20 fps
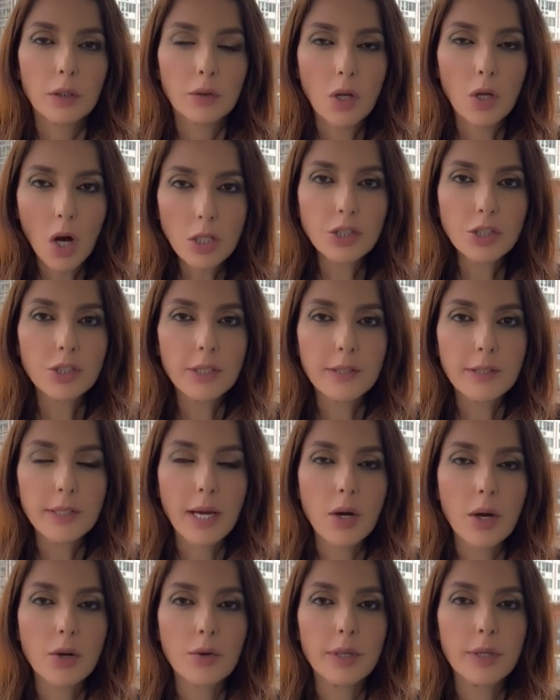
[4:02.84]
launch this
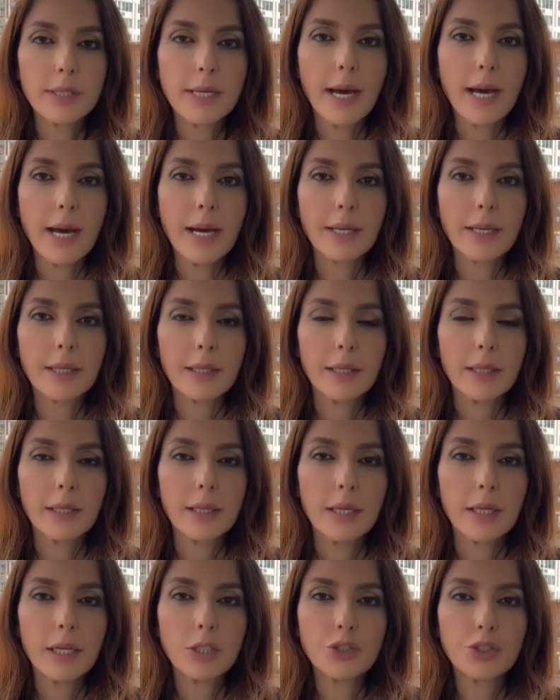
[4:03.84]
counterattack,
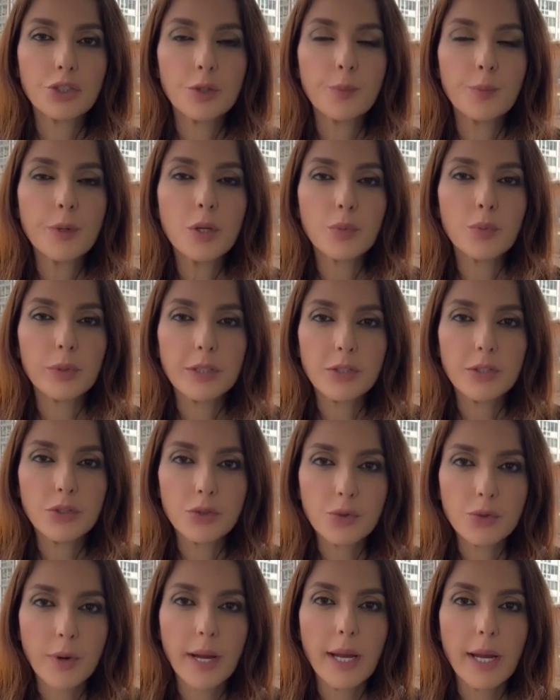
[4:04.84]
it should be
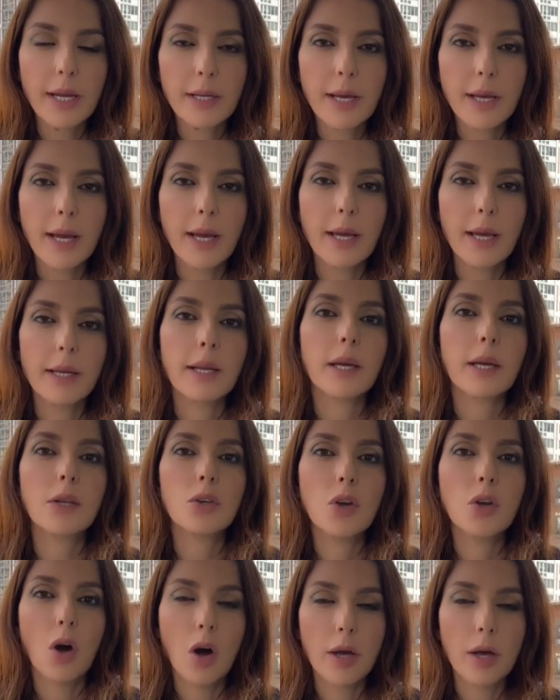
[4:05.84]
restrained and
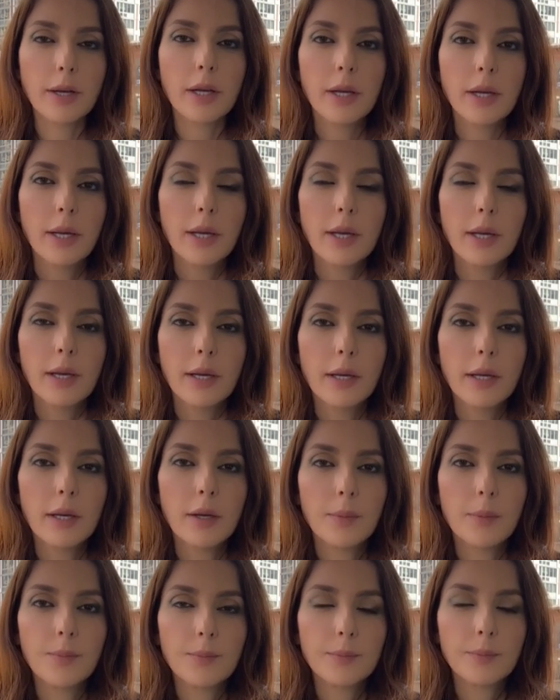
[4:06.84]
not,
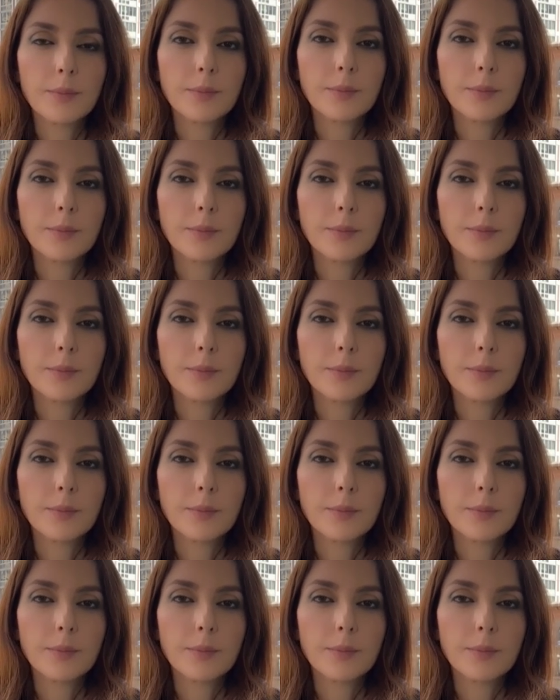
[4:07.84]
uh,